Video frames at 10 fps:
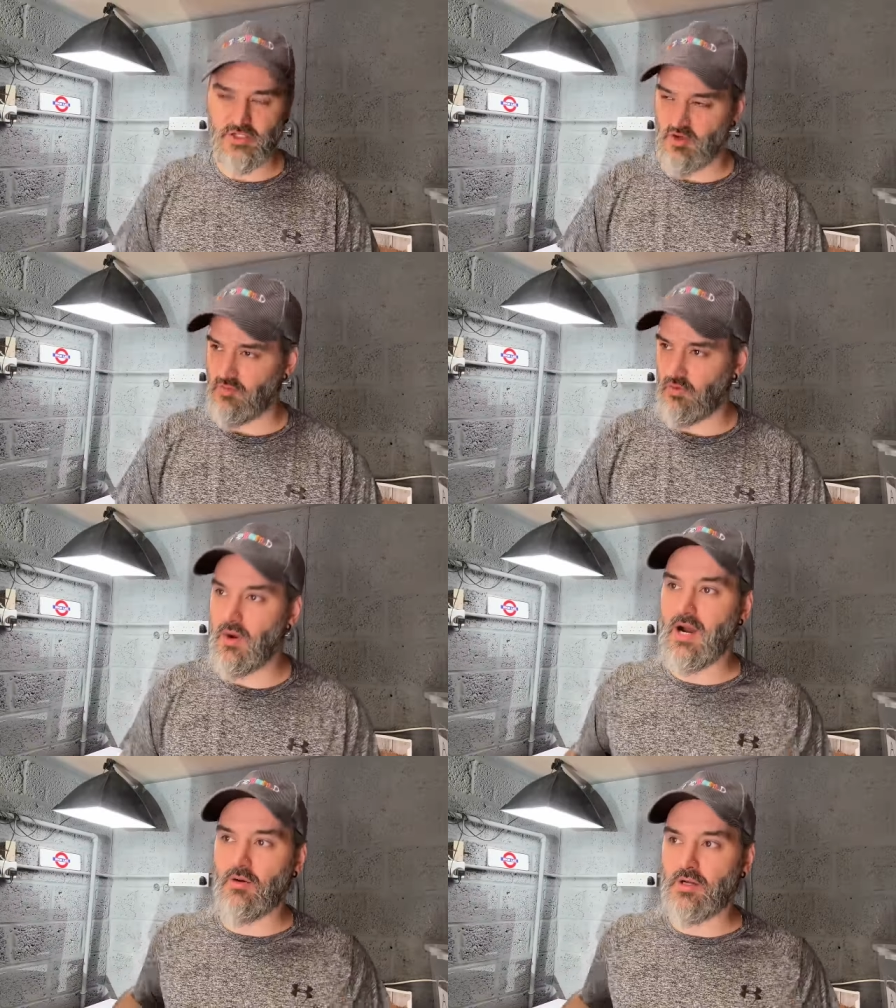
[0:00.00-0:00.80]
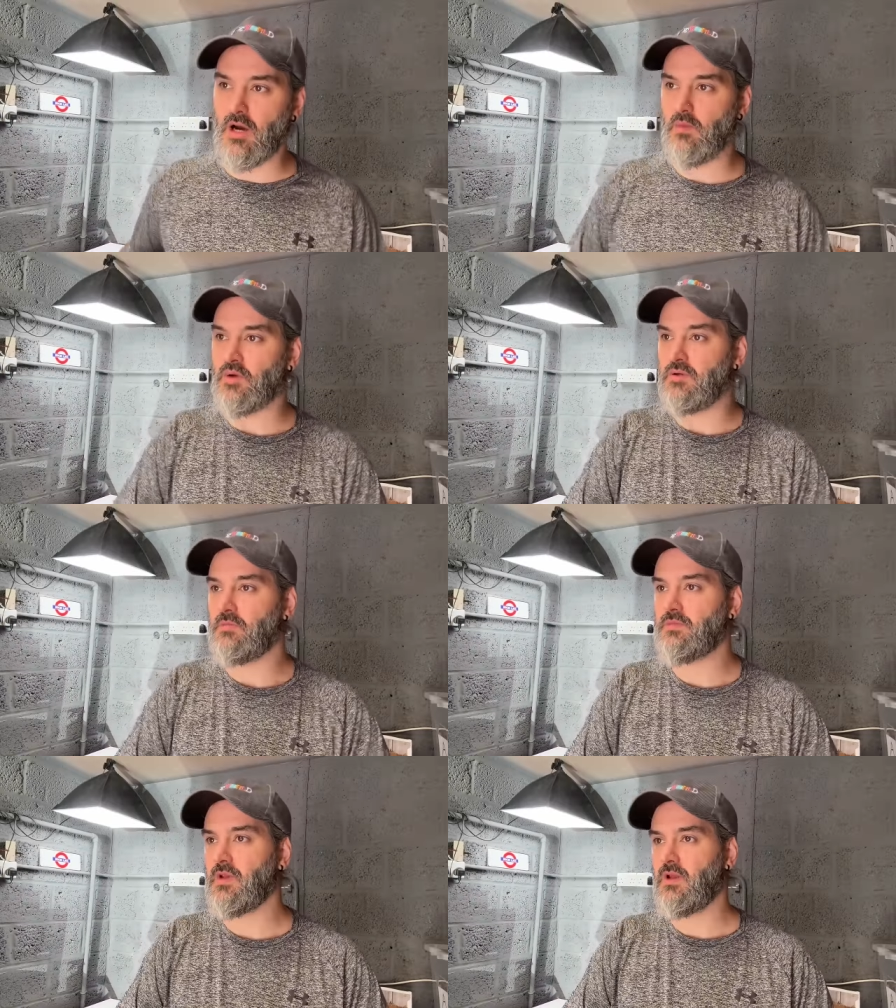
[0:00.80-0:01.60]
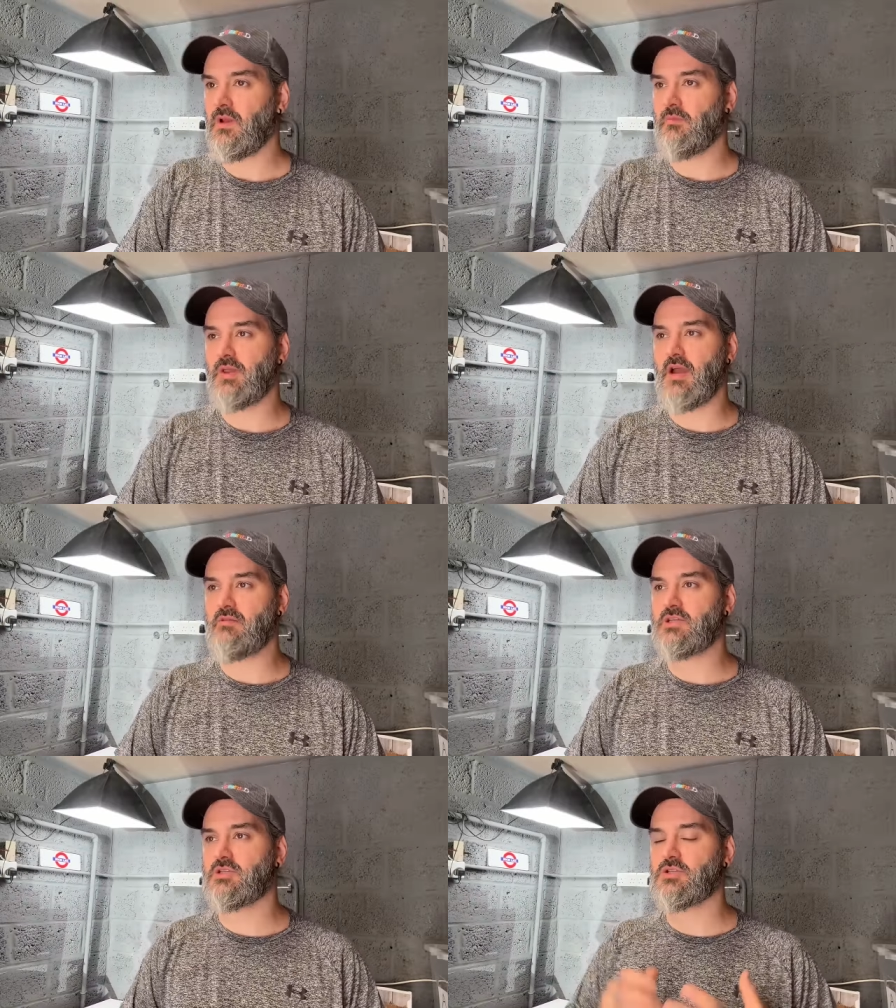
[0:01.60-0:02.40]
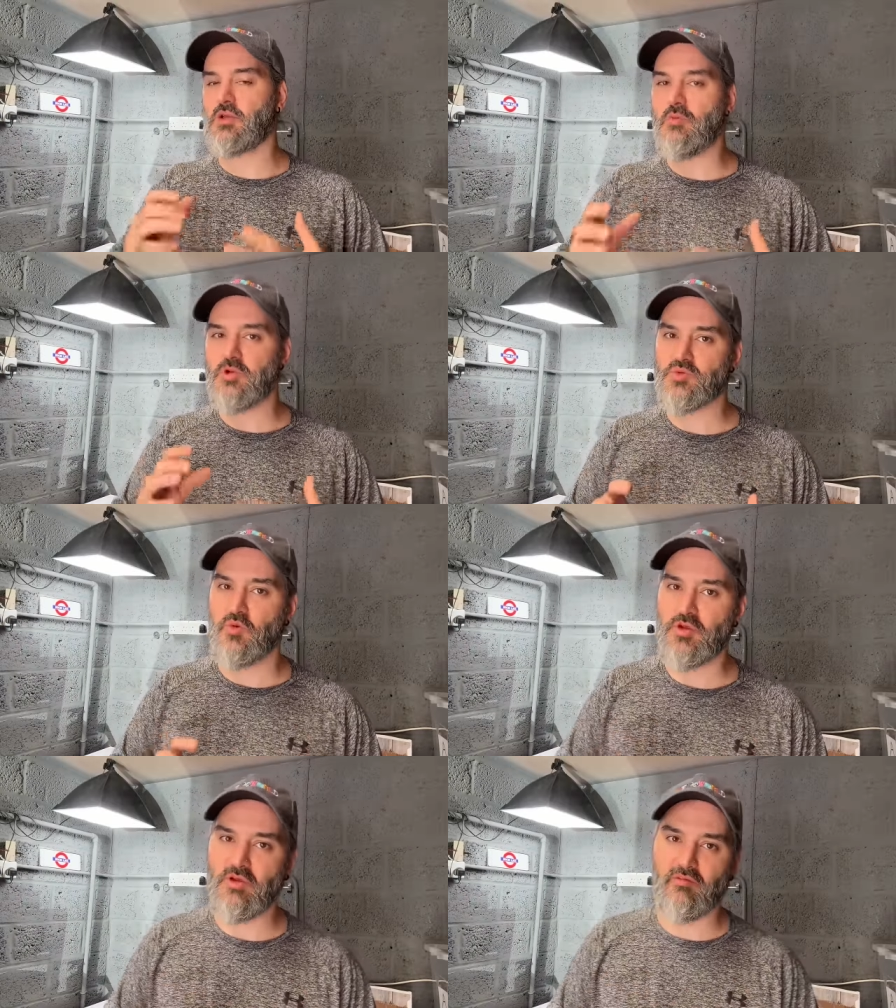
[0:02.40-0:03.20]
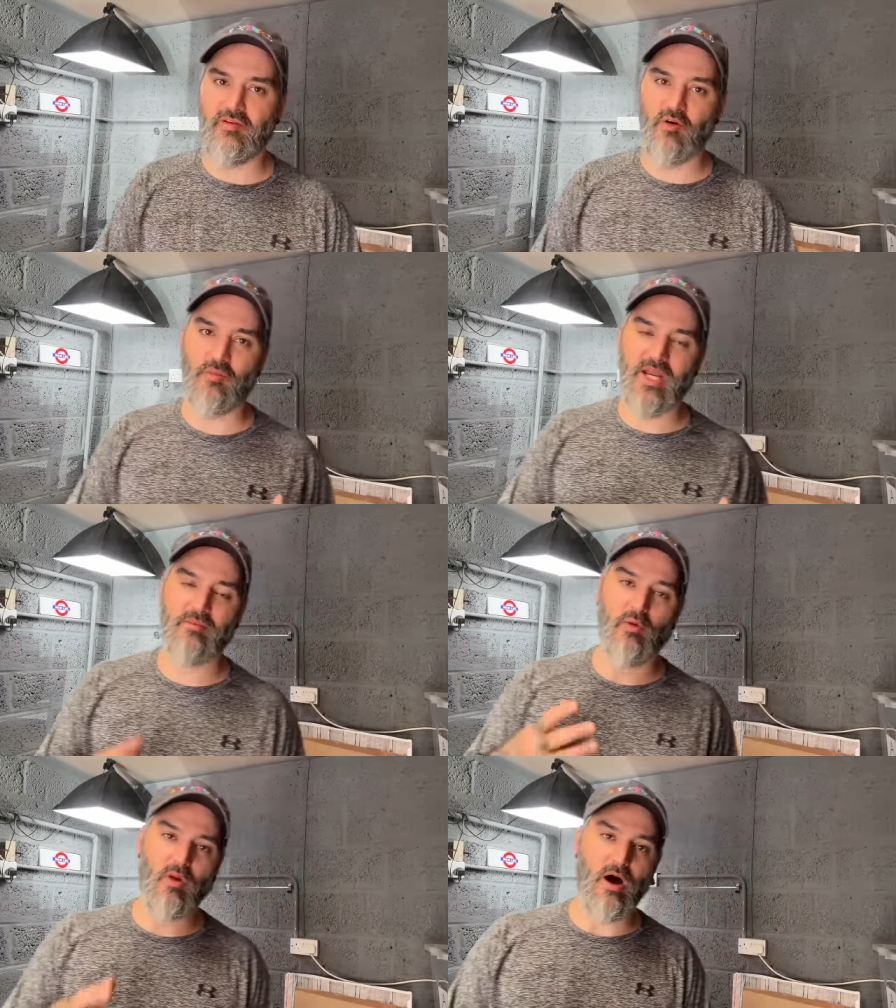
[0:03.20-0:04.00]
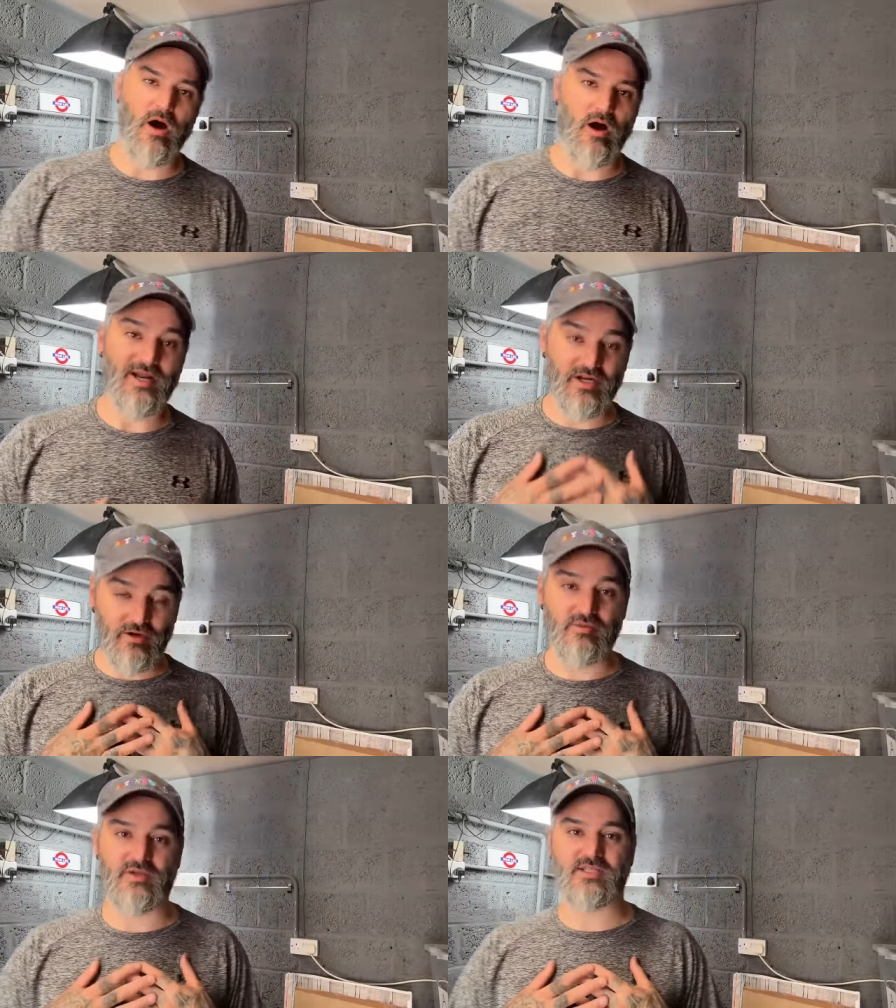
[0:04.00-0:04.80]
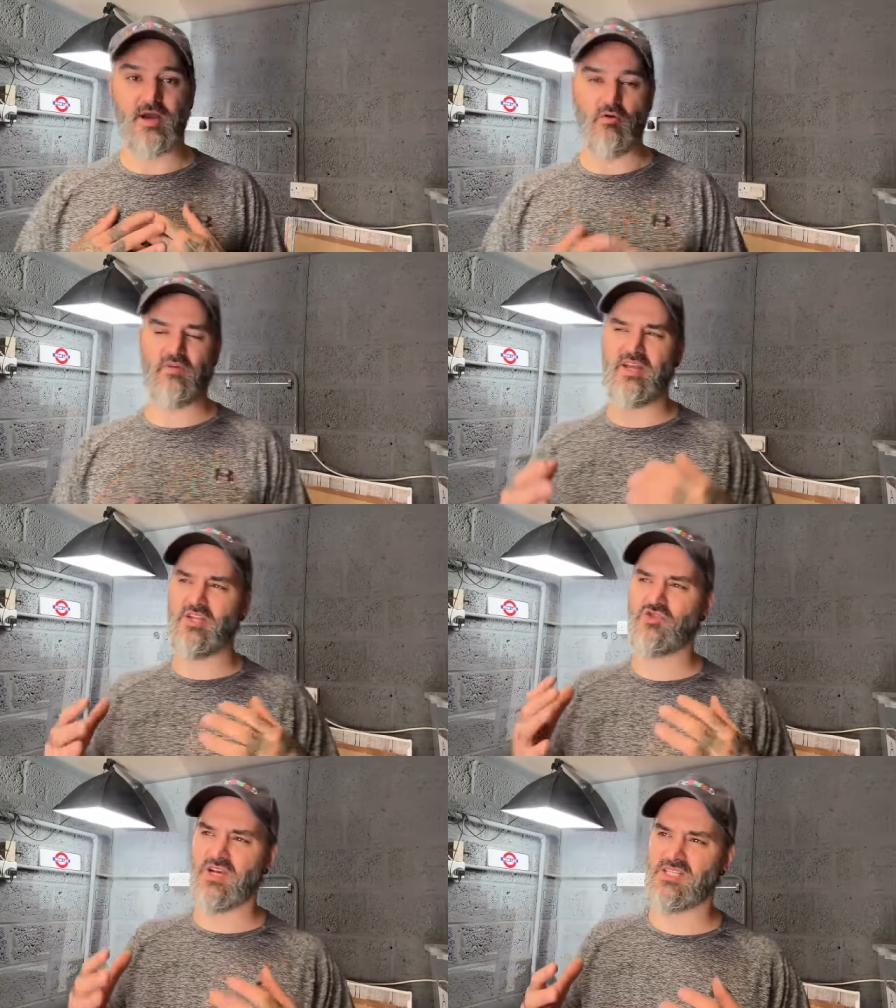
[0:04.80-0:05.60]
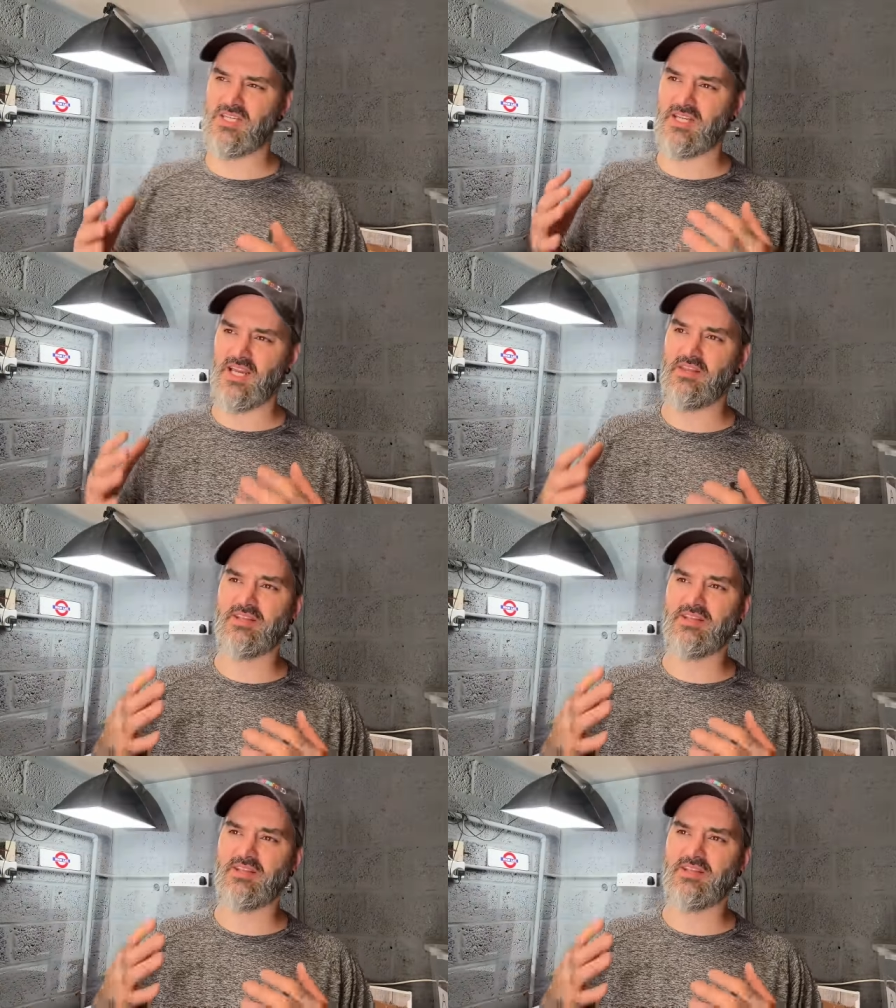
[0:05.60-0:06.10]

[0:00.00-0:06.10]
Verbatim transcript: shop or wow, car boot. But there is so much more you can film. People are, including myself, interested in the